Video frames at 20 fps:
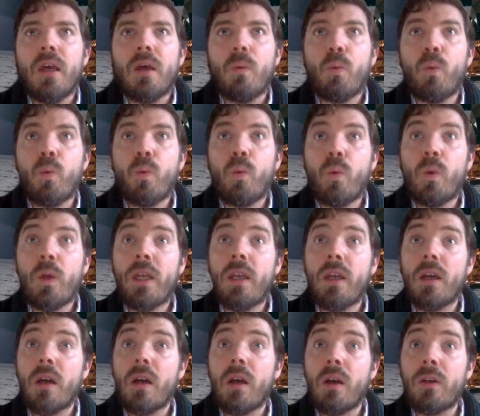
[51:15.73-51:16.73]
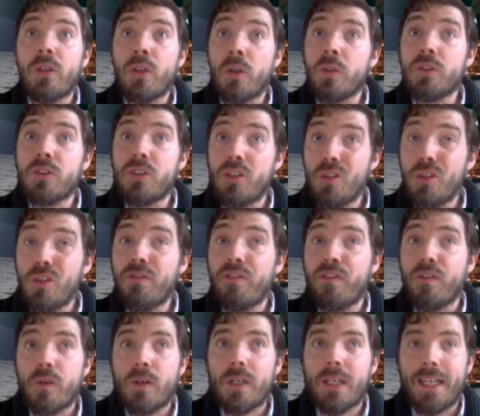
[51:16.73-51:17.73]
We are not due
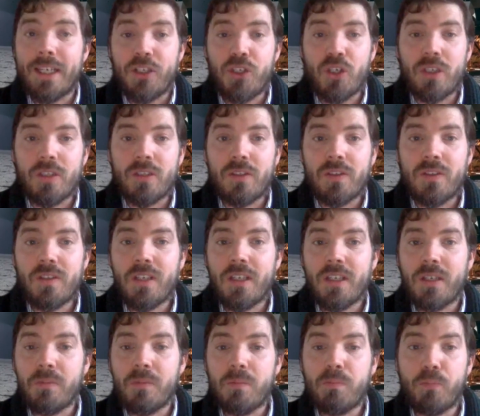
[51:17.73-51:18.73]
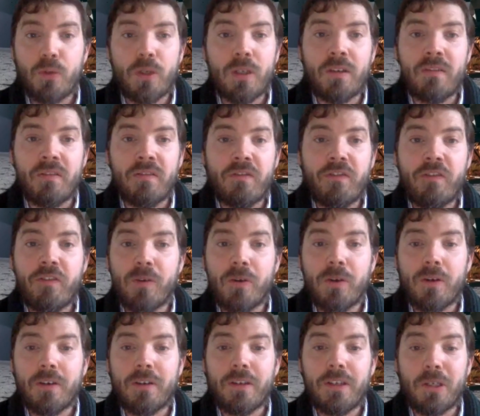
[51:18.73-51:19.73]
for elections in Britain
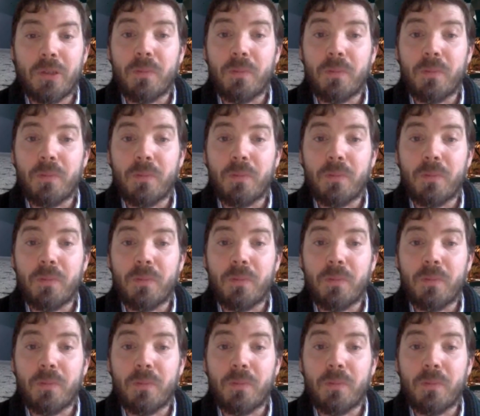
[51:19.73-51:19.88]
for,